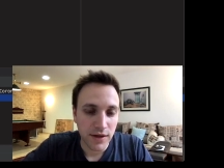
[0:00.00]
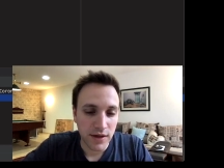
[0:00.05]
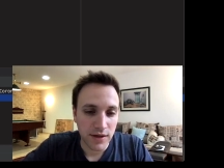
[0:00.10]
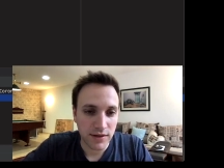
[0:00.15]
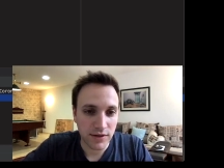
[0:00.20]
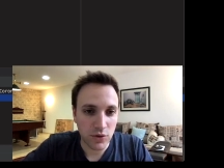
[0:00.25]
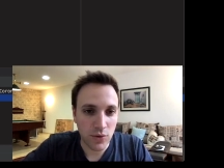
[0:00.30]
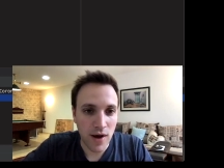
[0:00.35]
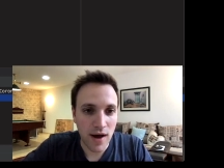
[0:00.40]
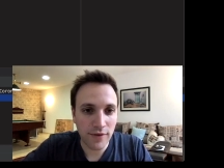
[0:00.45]

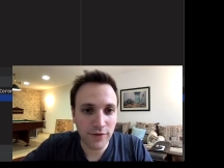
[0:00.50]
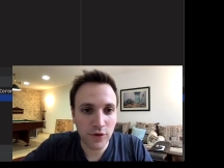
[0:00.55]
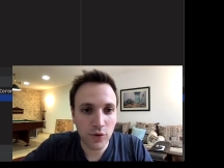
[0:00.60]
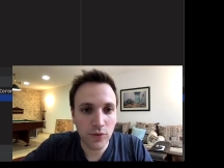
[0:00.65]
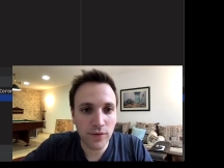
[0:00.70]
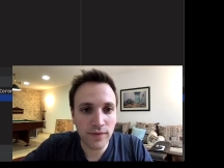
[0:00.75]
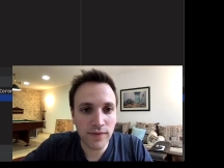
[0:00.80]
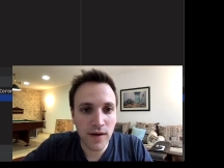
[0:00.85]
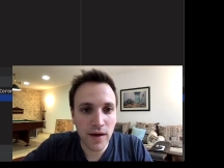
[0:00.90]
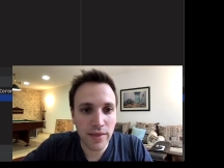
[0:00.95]
So after
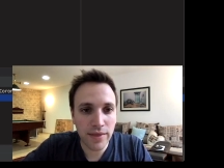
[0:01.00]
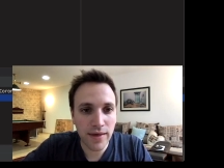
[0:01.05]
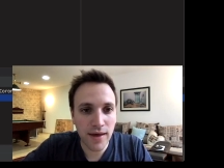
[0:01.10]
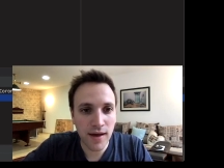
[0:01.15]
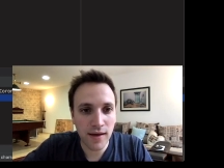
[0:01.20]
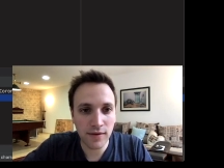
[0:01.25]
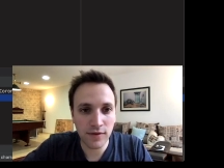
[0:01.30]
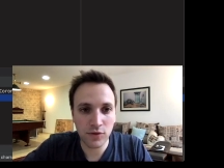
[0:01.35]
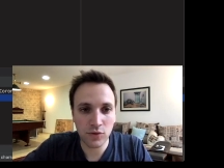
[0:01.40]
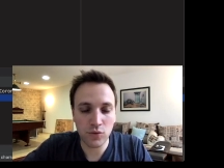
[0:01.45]
we've done
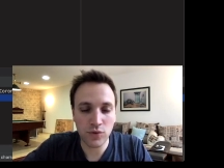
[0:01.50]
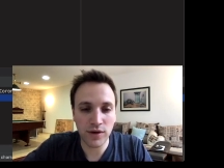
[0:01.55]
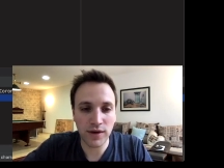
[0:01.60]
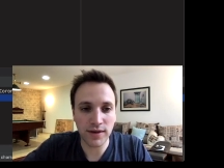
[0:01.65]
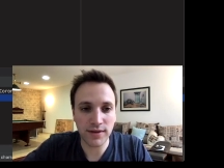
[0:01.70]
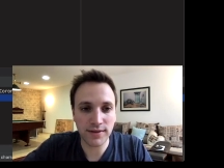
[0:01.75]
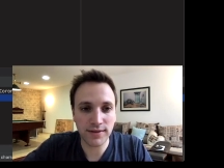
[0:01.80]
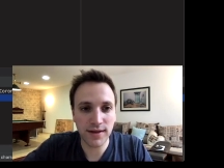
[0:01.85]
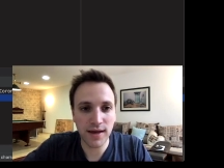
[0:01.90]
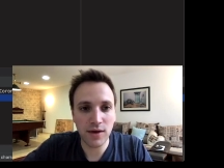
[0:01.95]
that, we
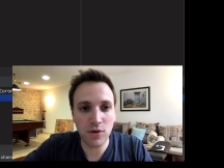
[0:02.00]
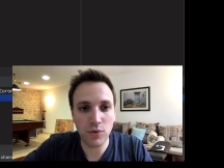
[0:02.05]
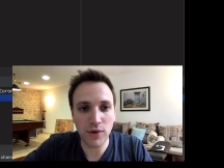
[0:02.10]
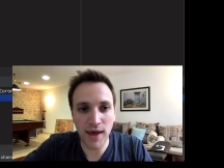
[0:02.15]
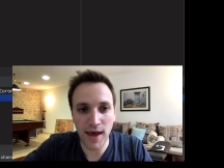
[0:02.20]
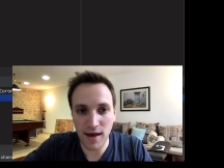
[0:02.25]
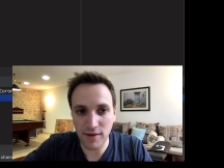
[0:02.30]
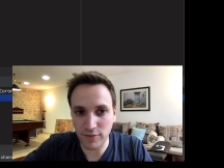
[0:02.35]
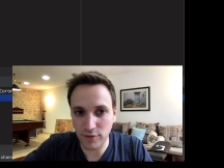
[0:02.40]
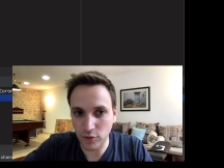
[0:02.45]
can say we
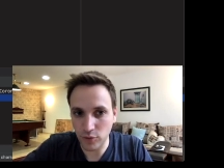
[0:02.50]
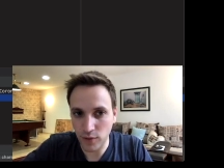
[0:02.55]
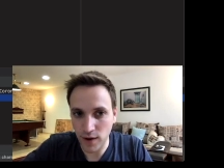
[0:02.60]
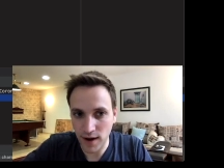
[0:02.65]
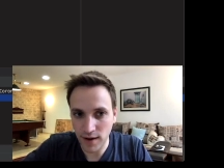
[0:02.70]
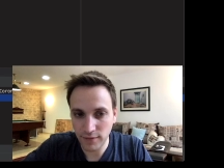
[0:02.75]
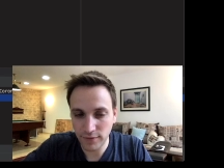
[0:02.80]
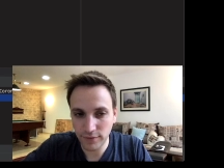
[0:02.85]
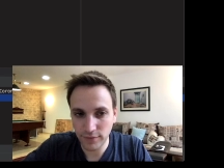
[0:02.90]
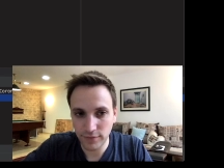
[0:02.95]
have a
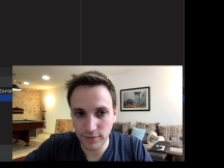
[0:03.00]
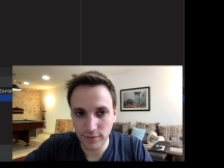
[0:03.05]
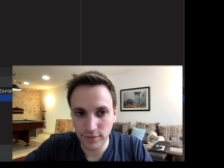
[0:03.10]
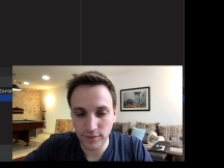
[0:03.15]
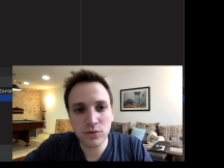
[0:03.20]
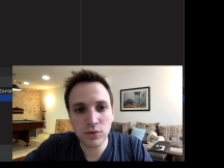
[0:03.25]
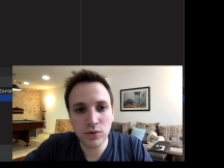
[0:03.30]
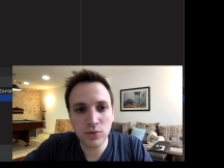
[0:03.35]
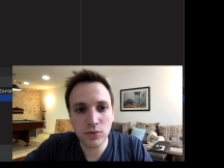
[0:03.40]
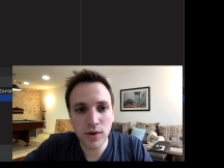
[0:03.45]
graph.
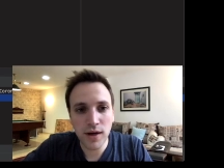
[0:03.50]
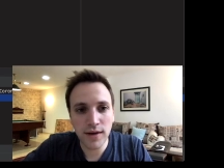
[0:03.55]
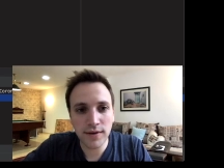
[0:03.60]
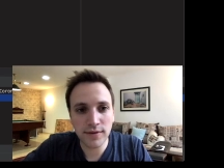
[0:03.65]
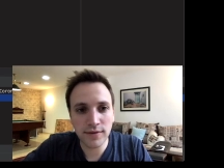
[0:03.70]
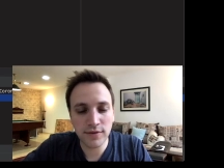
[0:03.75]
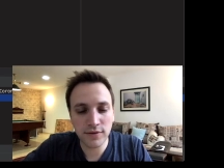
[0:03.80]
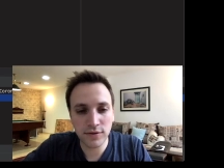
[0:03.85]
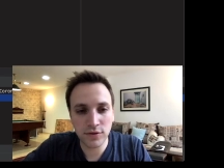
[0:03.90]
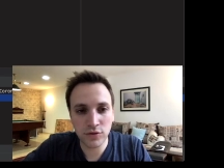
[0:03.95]
We
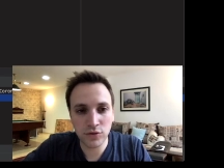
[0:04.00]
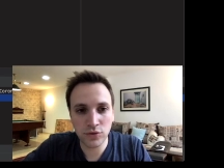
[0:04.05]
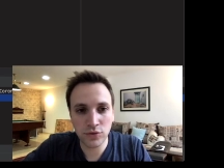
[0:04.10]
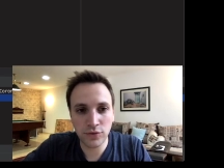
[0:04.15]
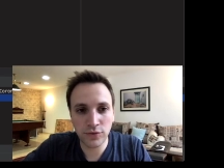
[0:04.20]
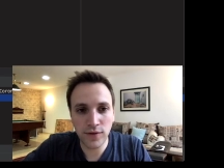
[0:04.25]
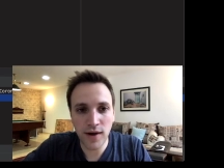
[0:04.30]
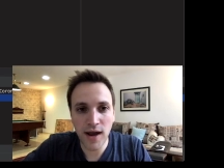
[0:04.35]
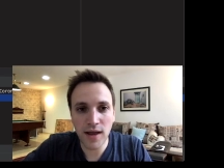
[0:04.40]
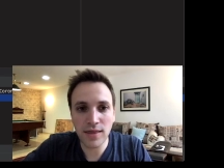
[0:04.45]
want to
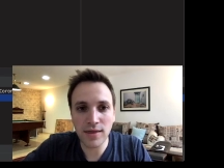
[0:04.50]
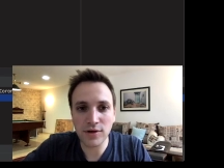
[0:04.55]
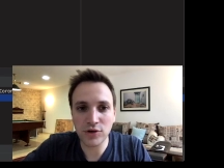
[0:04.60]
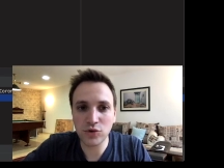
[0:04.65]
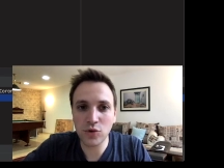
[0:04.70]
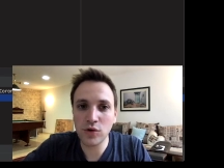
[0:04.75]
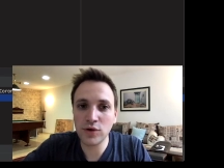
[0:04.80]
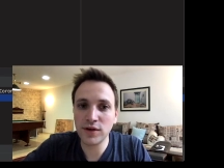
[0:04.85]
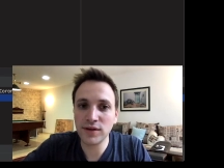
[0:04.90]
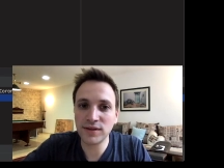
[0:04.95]
find the
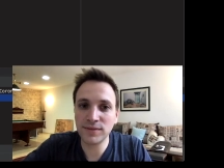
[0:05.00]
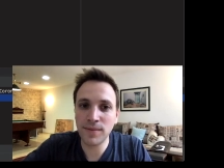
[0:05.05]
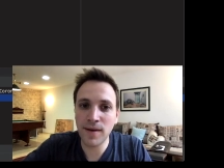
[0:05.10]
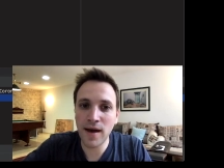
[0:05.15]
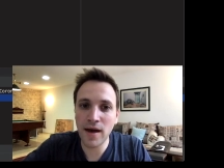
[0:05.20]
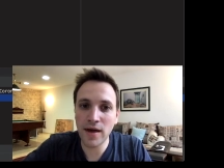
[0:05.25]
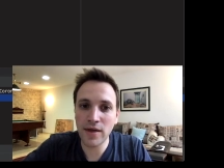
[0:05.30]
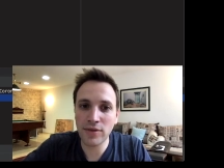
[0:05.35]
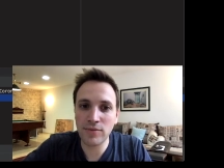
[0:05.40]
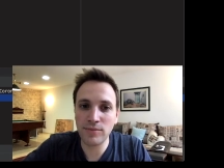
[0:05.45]
shortest
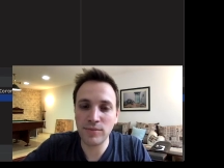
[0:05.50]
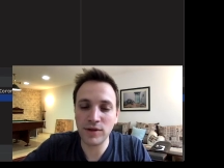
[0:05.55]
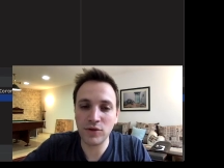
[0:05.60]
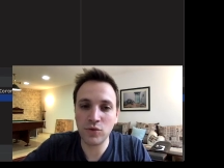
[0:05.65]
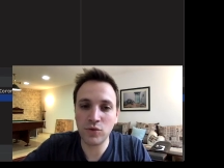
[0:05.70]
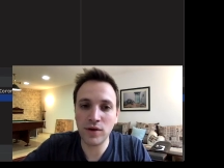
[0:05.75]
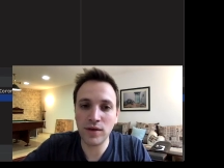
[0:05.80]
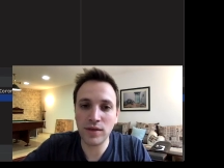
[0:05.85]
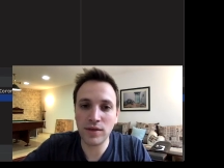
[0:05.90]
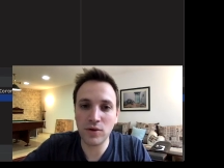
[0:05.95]
path
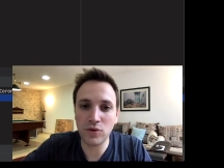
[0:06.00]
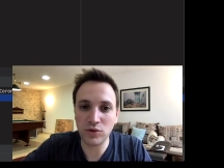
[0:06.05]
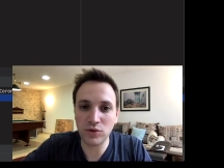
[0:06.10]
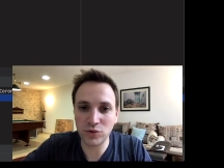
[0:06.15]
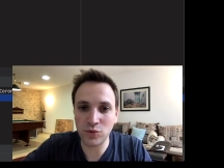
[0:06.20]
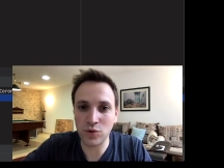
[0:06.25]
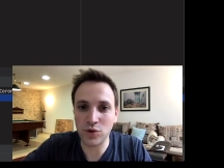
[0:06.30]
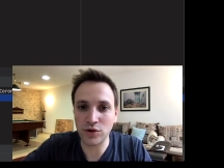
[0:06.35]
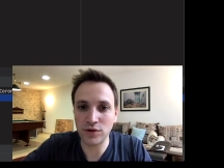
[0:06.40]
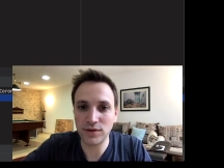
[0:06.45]
between those
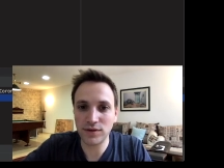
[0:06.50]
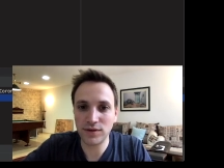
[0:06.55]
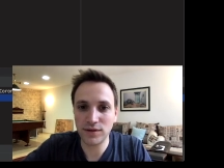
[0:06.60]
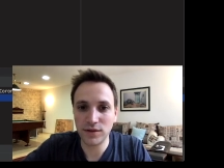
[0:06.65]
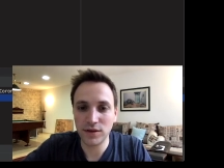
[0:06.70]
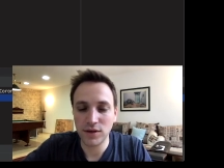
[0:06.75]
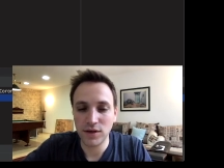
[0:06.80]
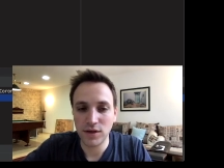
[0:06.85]
words.